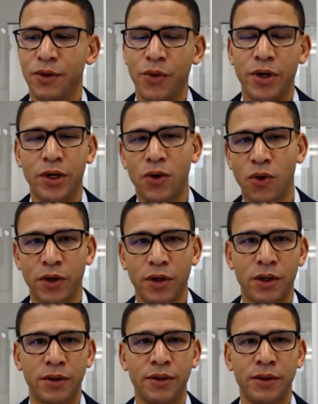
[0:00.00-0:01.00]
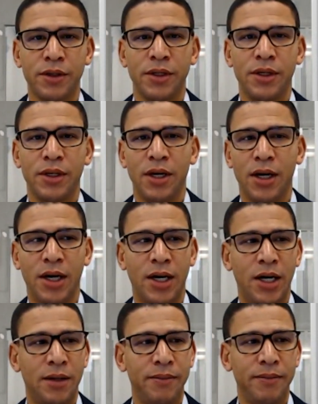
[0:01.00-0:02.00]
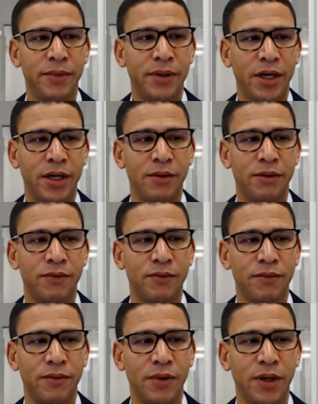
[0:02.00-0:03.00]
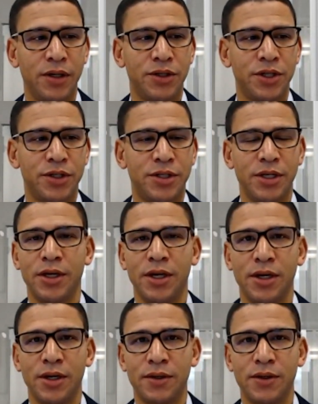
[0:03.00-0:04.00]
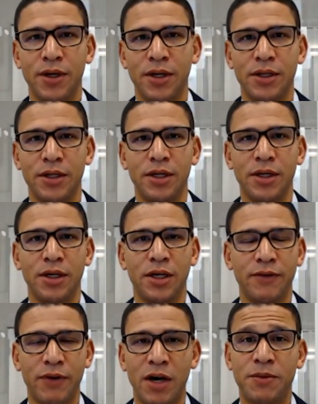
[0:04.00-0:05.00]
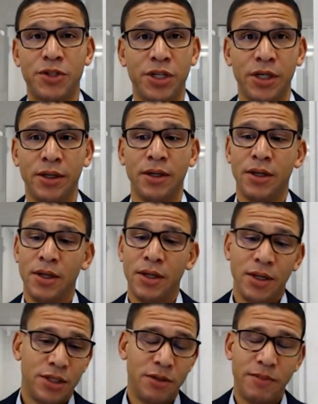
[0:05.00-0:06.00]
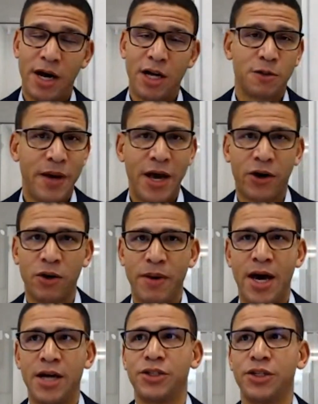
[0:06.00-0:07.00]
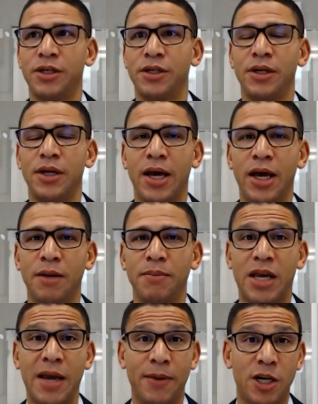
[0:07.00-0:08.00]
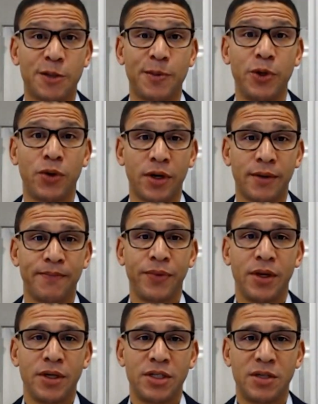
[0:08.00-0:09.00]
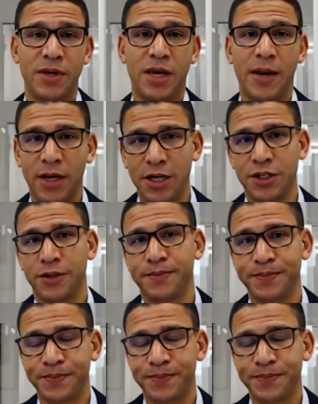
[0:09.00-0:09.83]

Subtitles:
go in a corner and just sit, and give up. She bounced back with passion and became an entrepreneur. She became an agent.